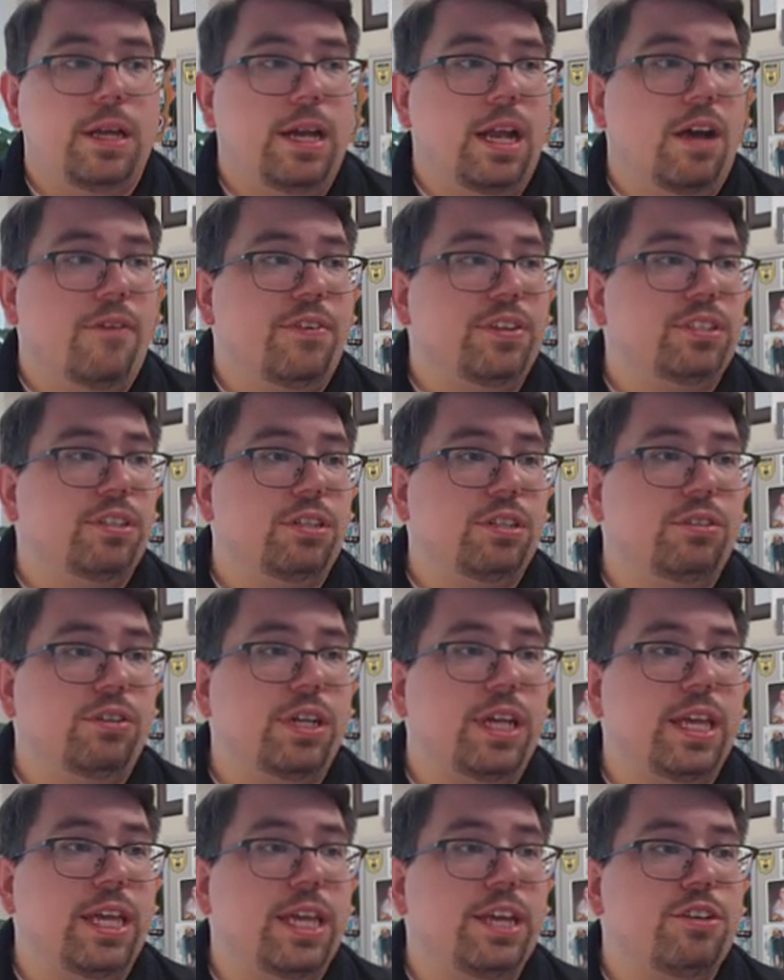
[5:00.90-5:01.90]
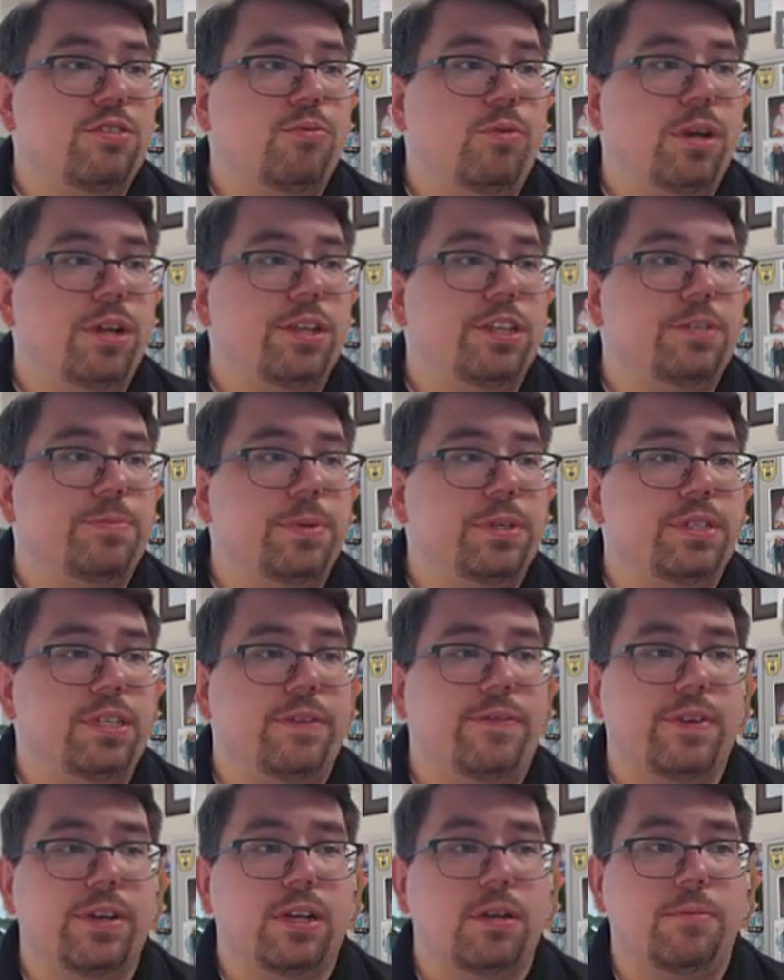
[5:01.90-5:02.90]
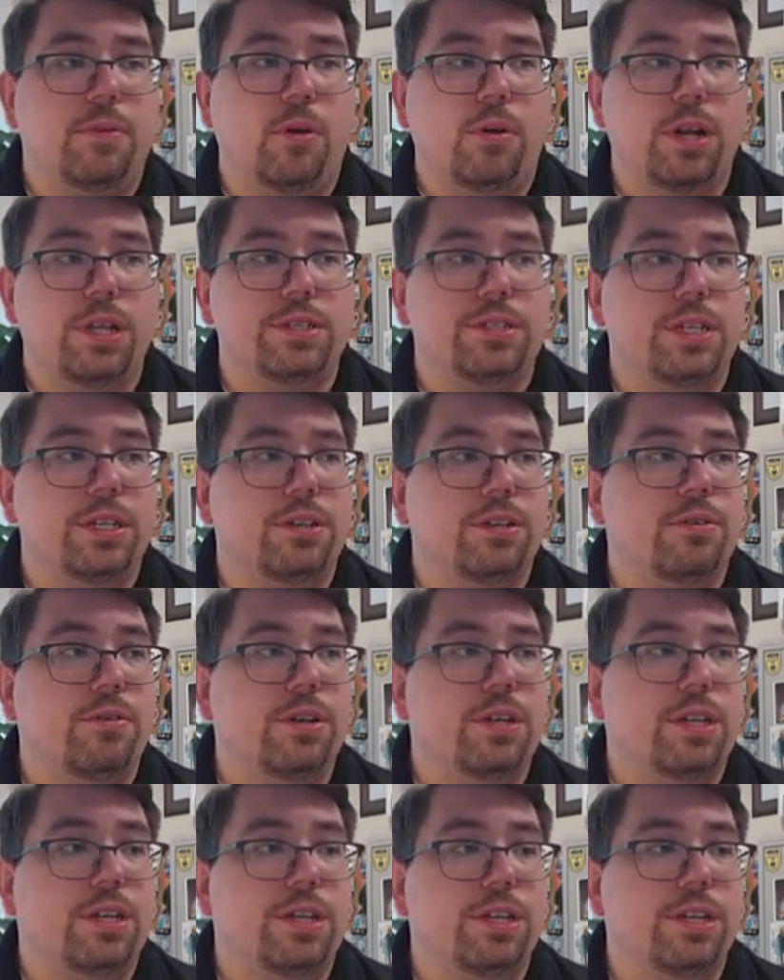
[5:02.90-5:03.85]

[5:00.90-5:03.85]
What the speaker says: Now, if we start to look at each one of the specific components that you're going to